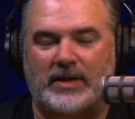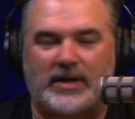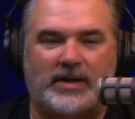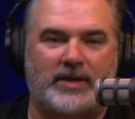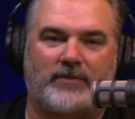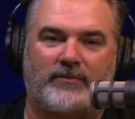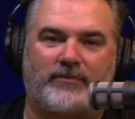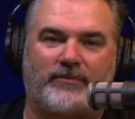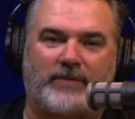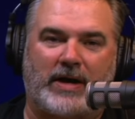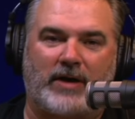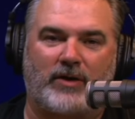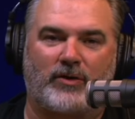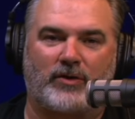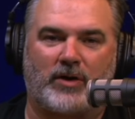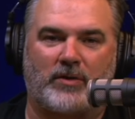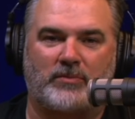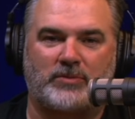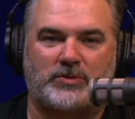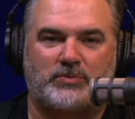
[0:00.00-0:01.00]
in
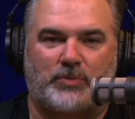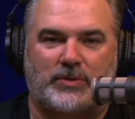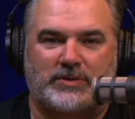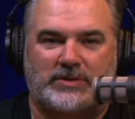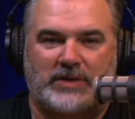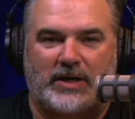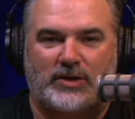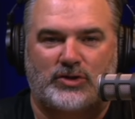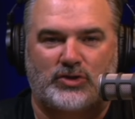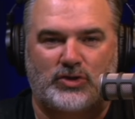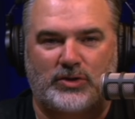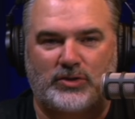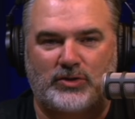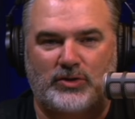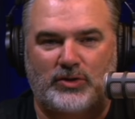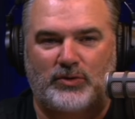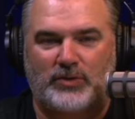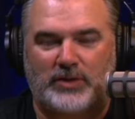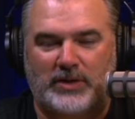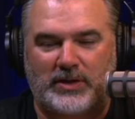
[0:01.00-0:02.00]
firearms protection
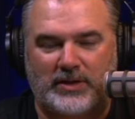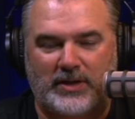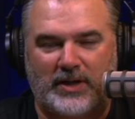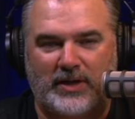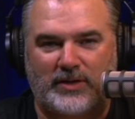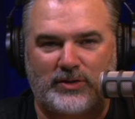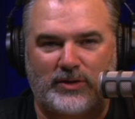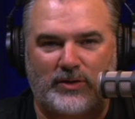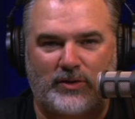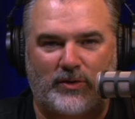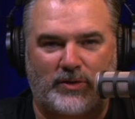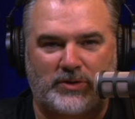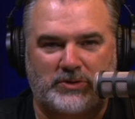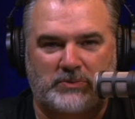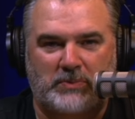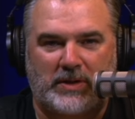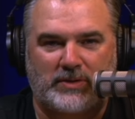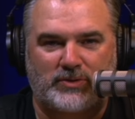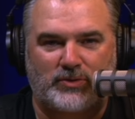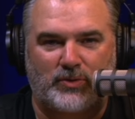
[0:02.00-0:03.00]
you can get. You know, our
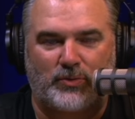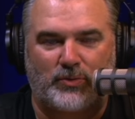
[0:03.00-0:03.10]
sponsor,